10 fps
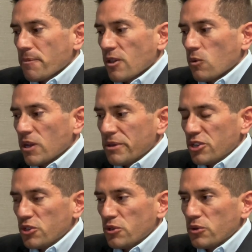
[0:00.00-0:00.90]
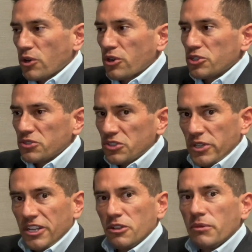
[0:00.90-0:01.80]
women who are used to
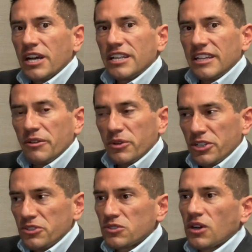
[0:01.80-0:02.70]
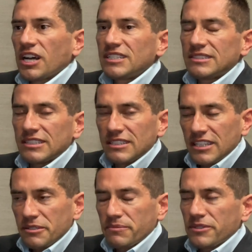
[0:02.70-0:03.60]
training their butt and they want to do squats and
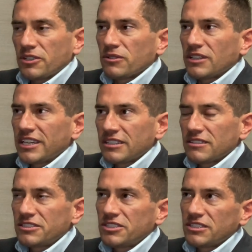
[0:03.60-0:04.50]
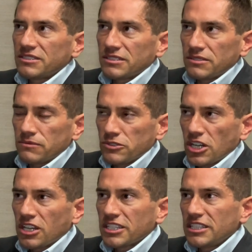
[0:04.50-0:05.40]
leg lunges and
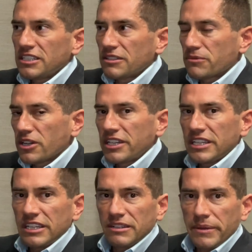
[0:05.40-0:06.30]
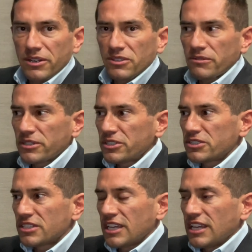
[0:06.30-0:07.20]
jogging and running and marathon
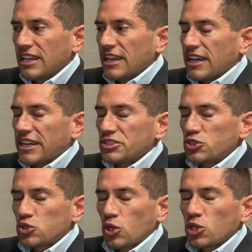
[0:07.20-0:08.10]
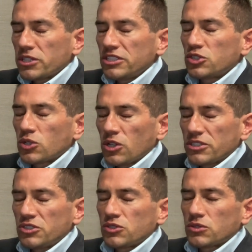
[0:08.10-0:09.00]
runners, I strongly
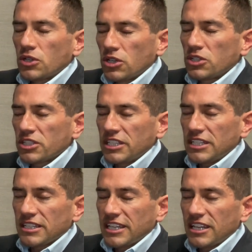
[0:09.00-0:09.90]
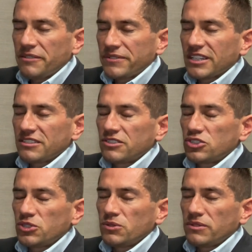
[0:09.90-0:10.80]
cannot emphasize
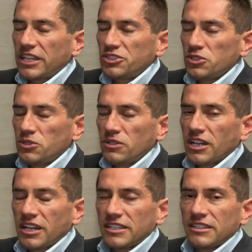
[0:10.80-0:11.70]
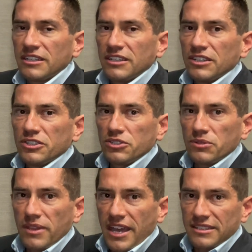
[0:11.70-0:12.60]
that you do not do
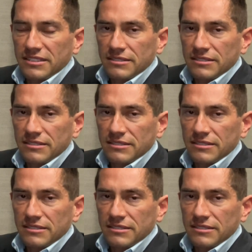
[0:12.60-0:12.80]
that.